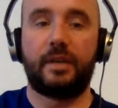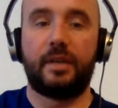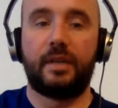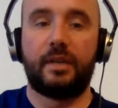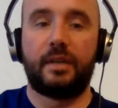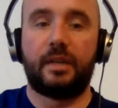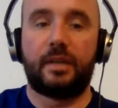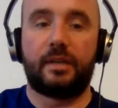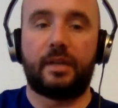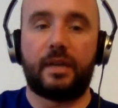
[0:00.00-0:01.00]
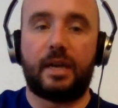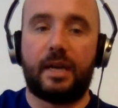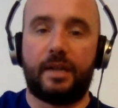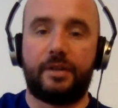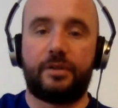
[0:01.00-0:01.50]

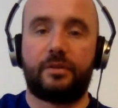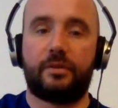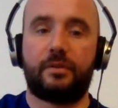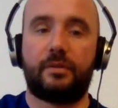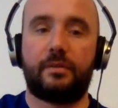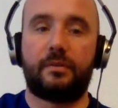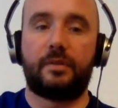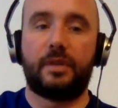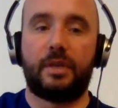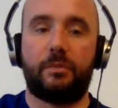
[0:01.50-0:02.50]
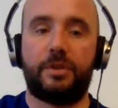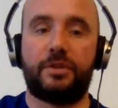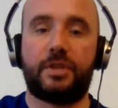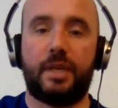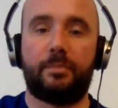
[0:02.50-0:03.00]
and we're just
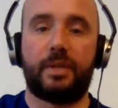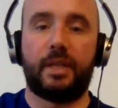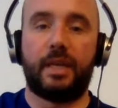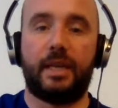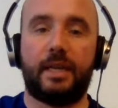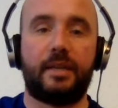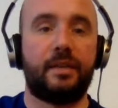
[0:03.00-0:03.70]
going to play